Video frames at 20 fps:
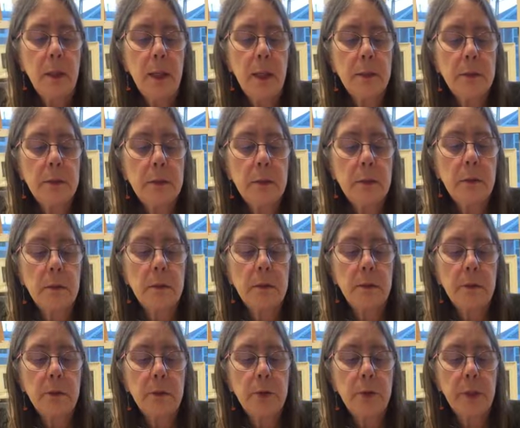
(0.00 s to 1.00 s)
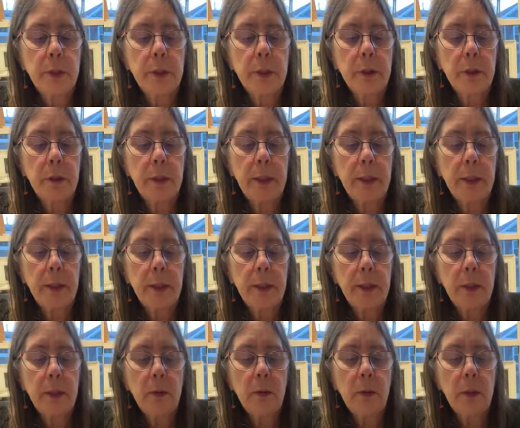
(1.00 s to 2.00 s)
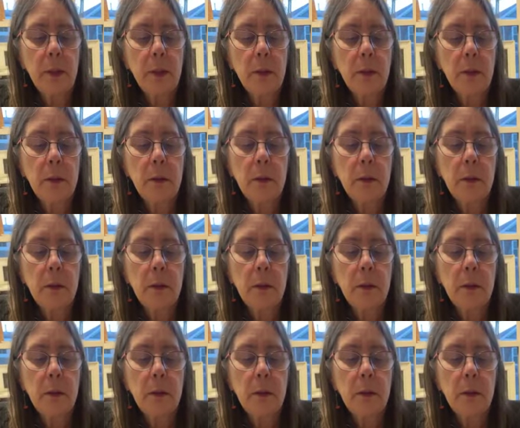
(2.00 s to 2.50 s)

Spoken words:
Knot's a little crooked. All right, hang on.